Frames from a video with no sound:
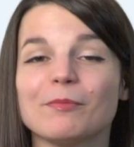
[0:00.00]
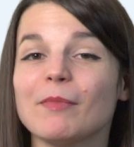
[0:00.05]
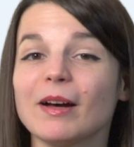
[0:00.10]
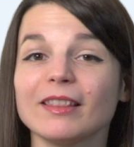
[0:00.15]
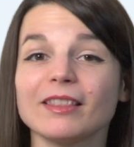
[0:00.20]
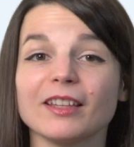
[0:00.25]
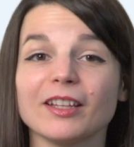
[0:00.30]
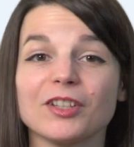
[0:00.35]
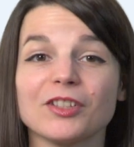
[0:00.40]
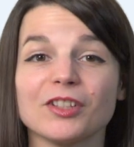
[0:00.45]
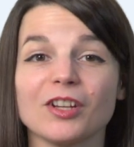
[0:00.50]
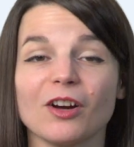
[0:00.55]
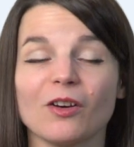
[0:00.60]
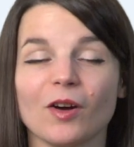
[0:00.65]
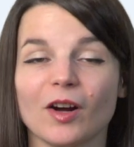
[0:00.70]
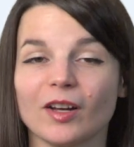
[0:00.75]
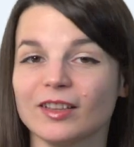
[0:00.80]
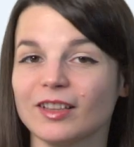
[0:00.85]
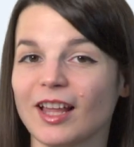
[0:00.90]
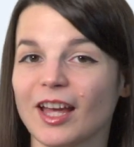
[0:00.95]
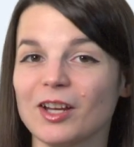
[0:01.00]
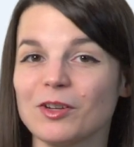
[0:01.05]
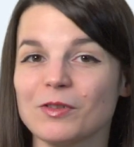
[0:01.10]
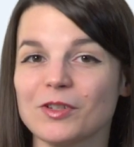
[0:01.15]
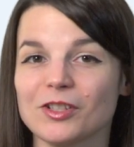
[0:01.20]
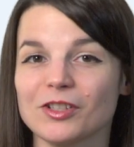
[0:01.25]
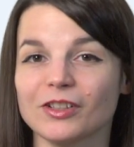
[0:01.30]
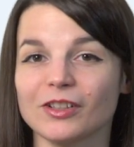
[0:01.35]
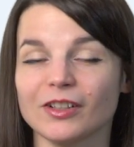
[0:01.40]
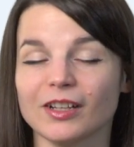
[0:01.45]
monthly show on
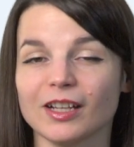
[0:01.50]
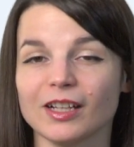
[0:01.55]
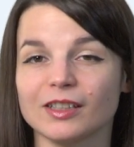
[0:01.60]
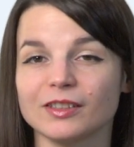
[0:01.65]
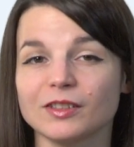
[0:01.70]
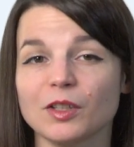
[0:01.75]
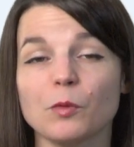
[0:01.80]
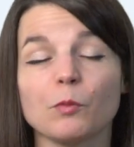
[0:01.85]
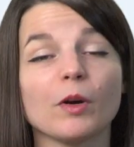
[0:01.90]
language learning,